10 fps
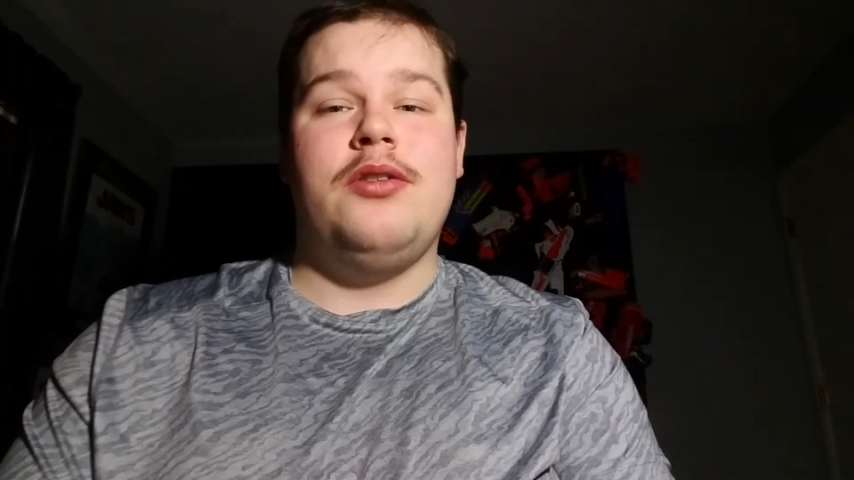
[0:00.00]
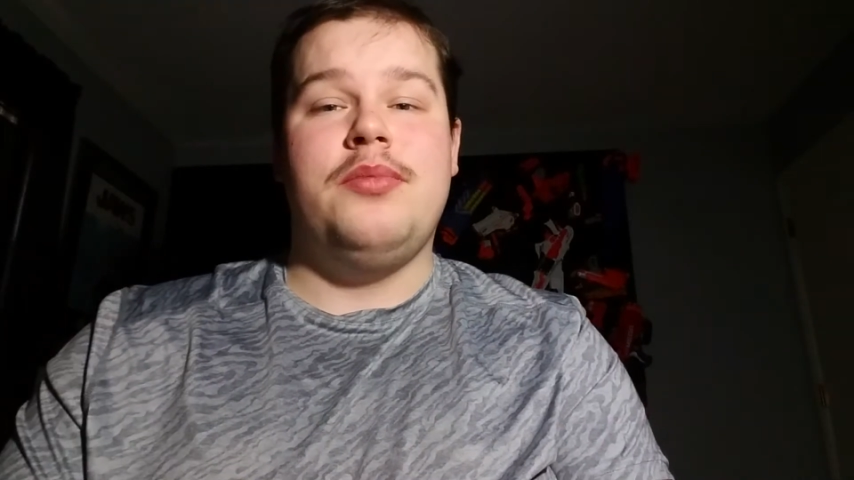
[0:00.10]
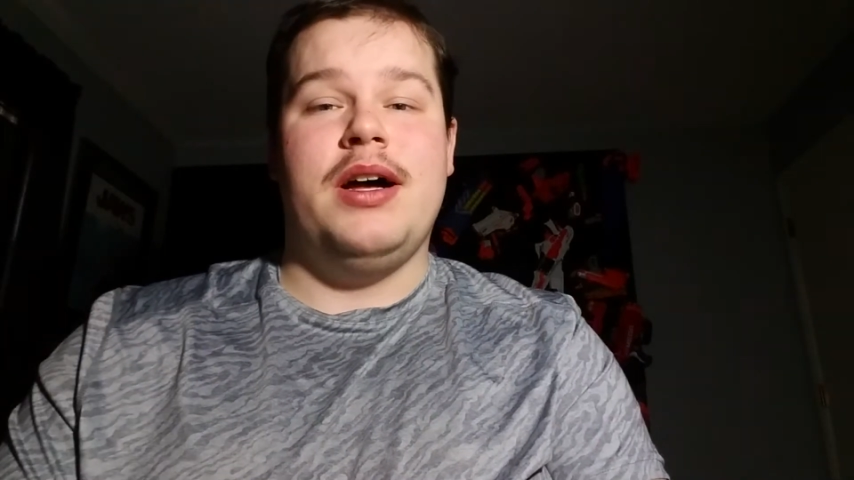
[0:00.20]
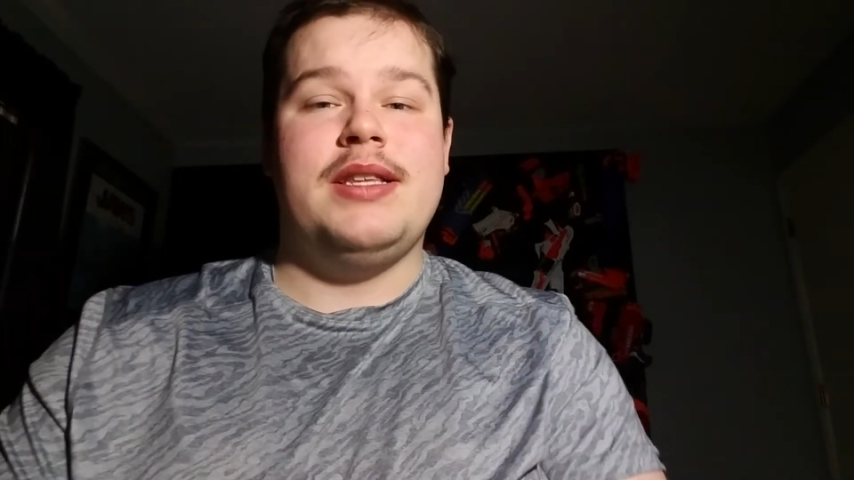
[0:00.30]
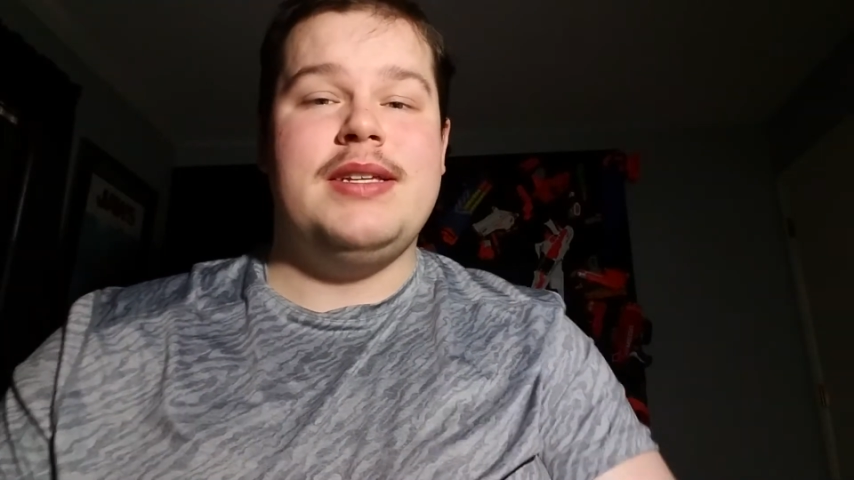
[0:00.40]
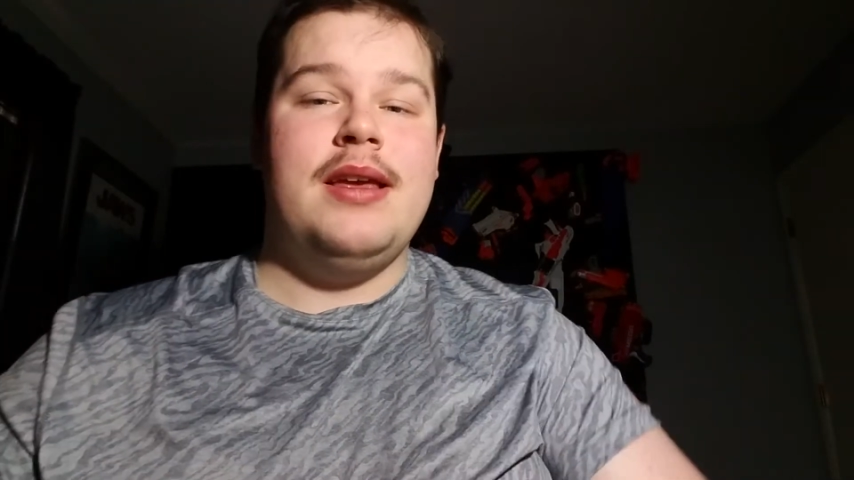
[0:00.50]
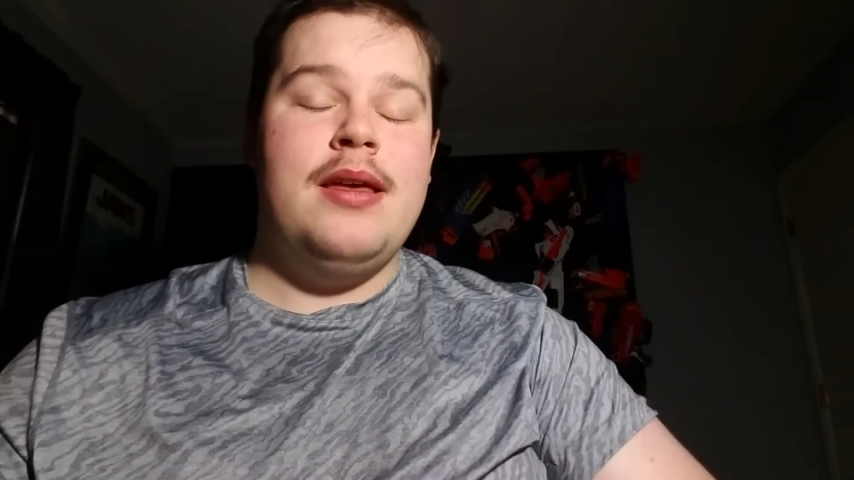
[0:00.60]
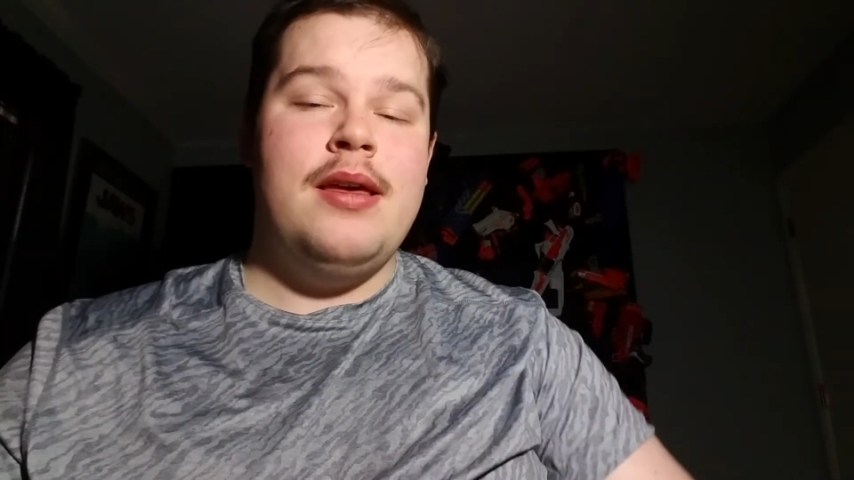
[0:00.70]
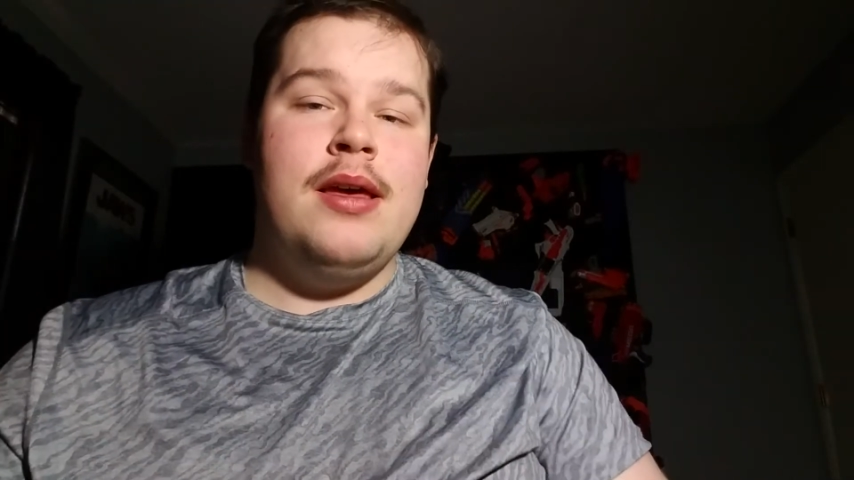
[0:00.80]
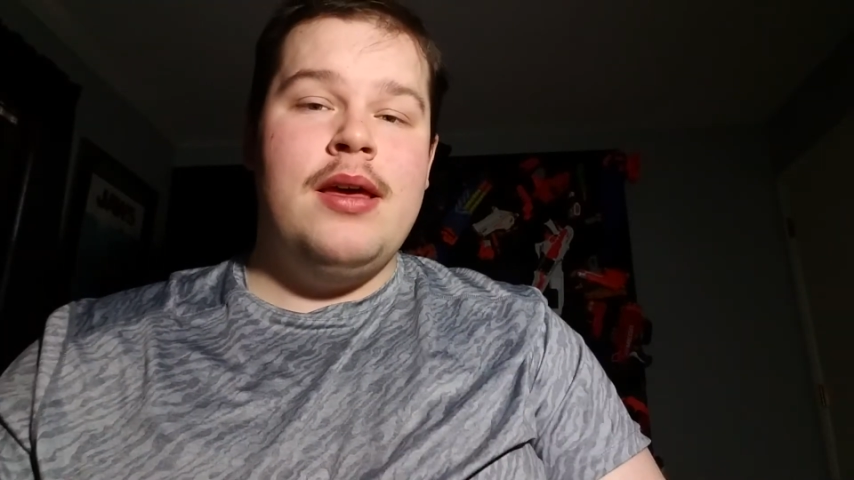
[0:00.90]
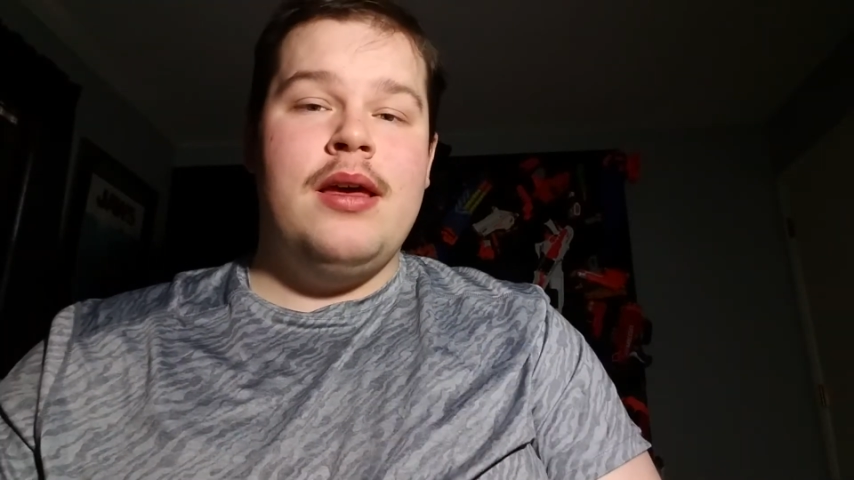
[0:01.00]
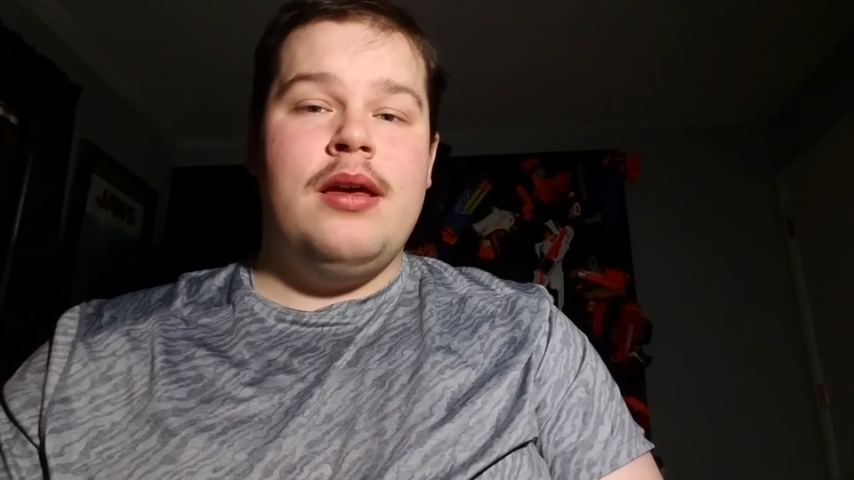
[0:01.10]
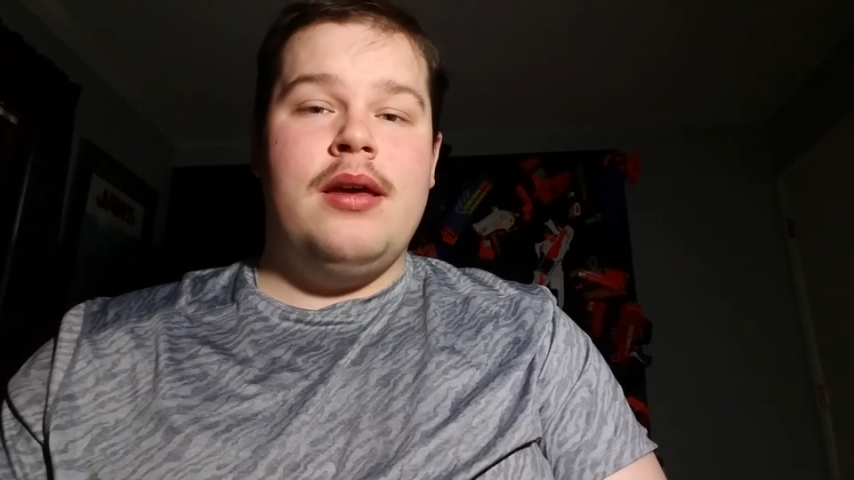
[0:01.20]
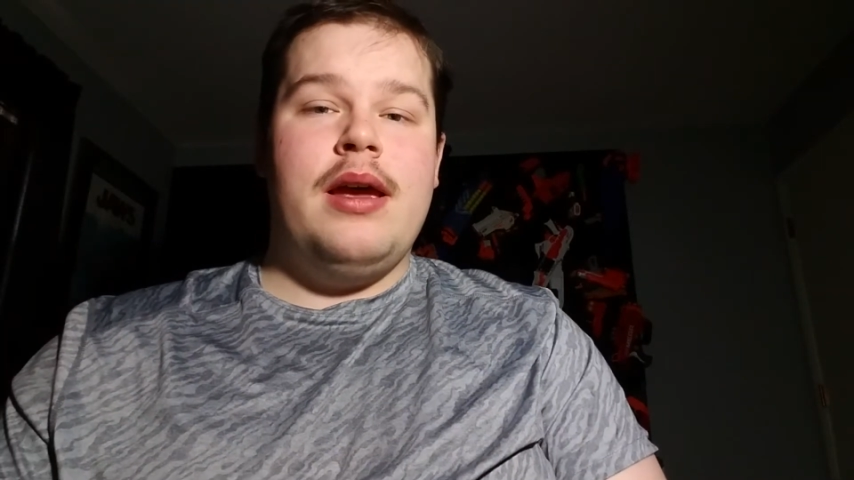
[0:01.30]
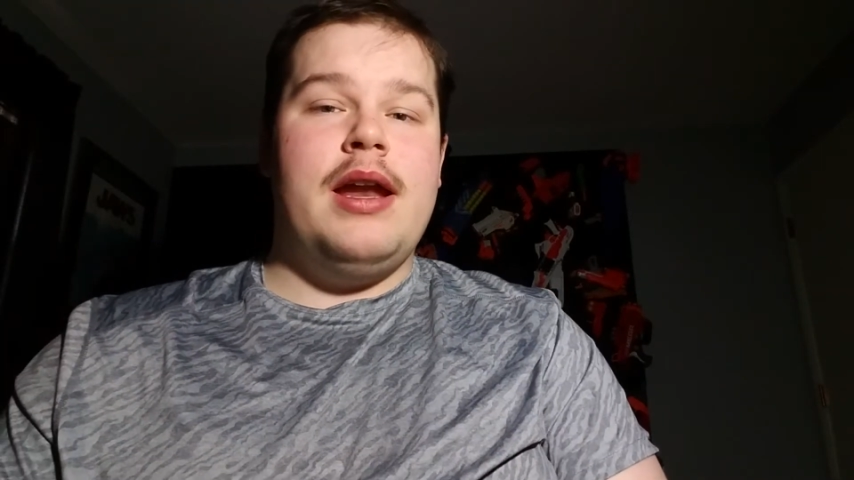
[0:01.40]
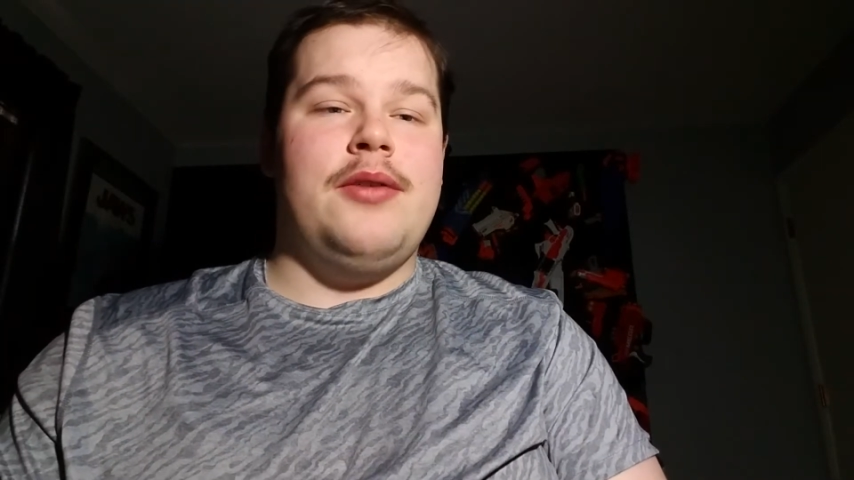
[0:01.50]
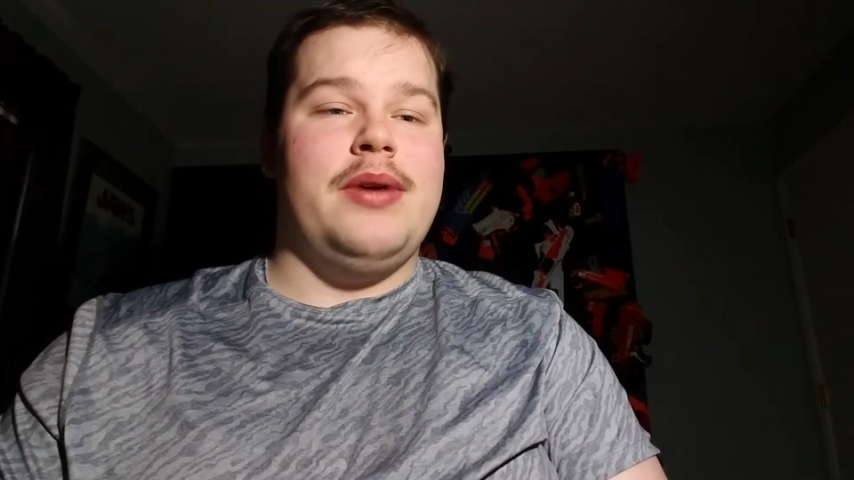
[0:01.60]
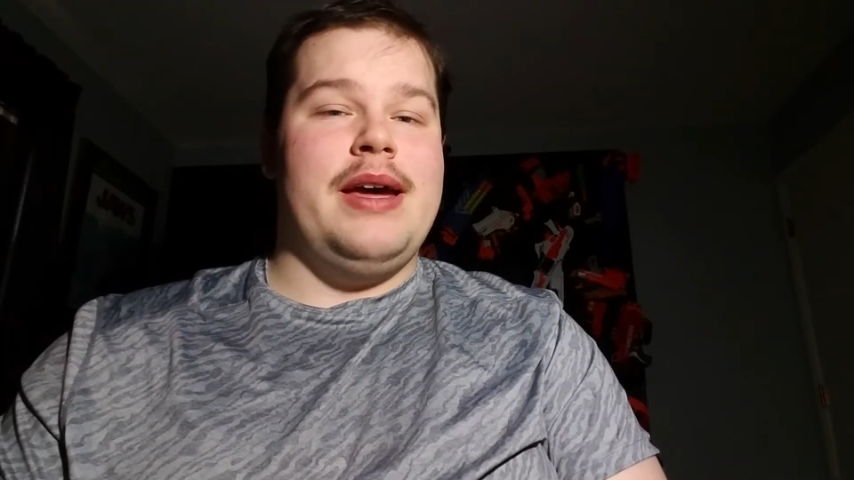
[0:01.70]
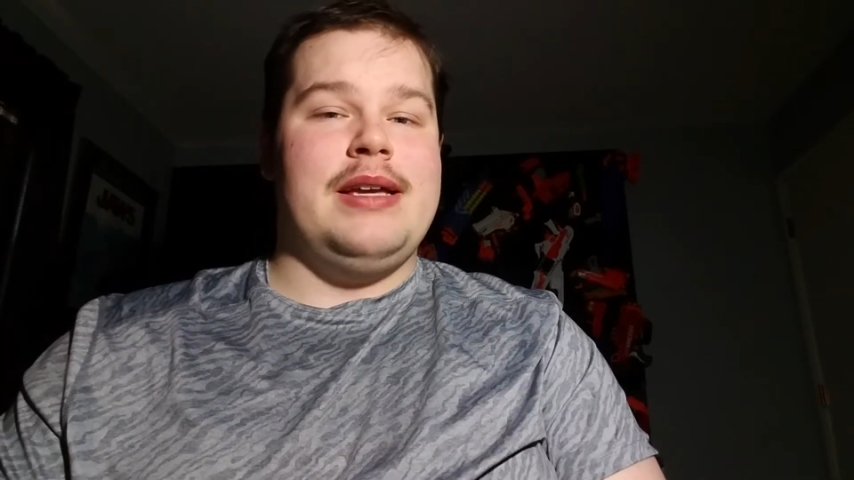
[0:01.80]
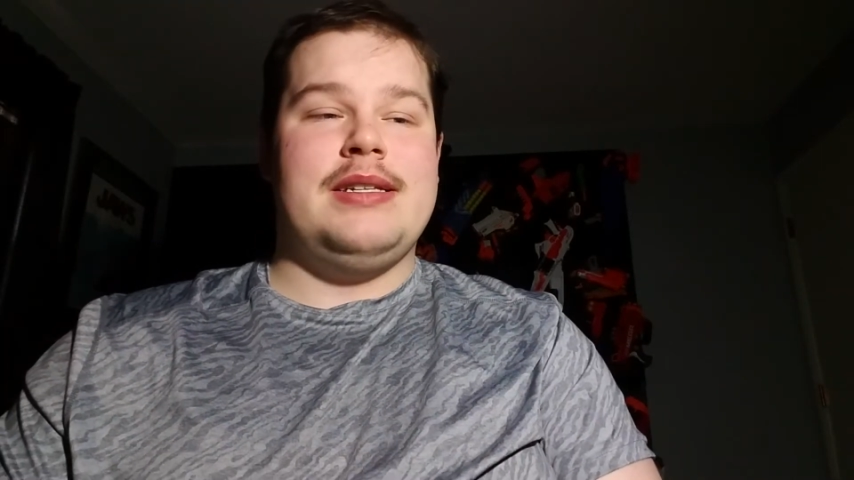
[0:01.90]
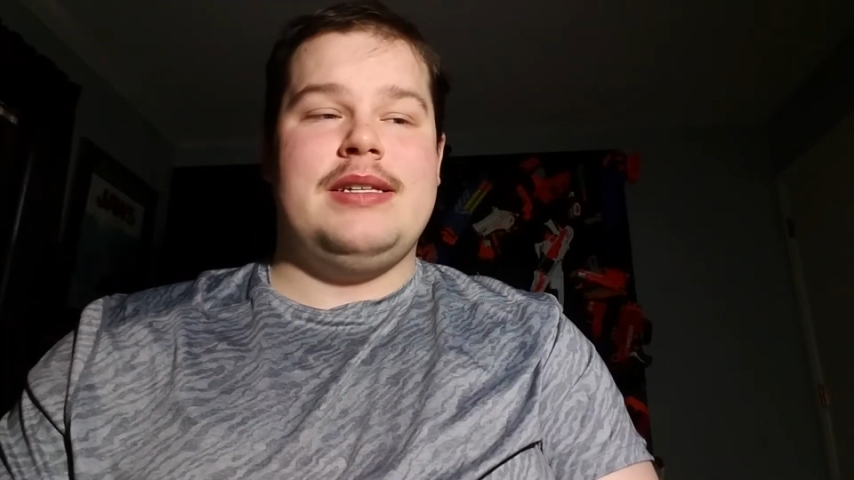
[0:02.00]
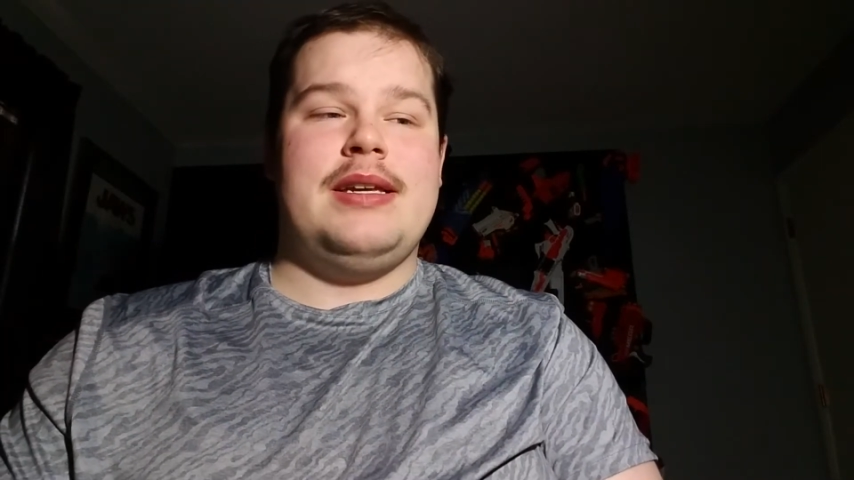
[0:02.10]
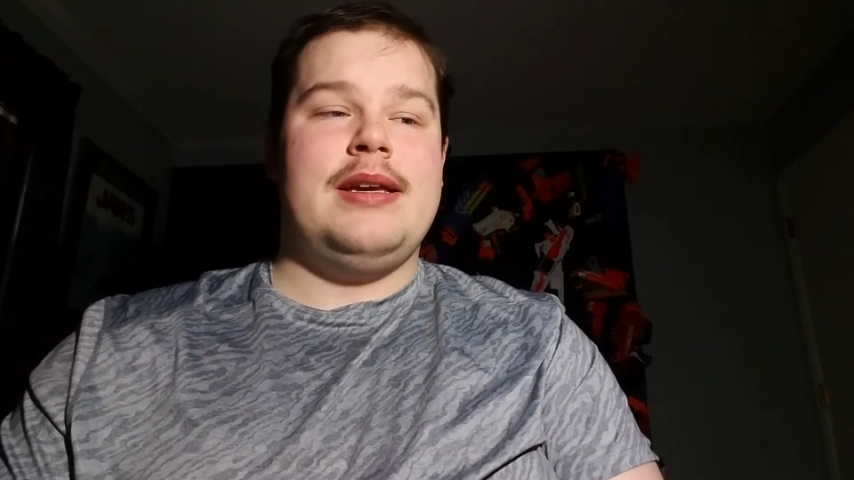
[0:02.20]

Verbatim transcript: but anyways,